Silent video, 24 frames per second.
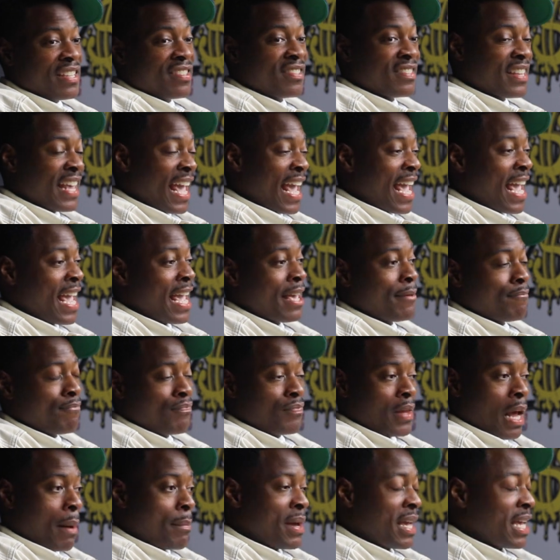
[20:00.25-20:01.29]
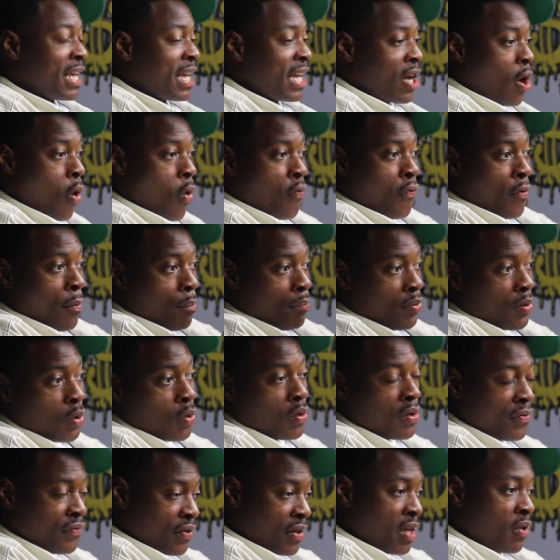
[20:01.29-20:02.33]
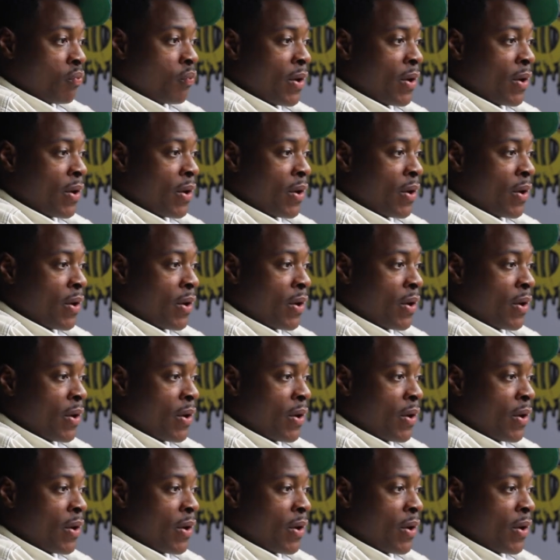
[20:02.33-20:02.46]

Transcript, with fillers: said. I mean, it go from beautifully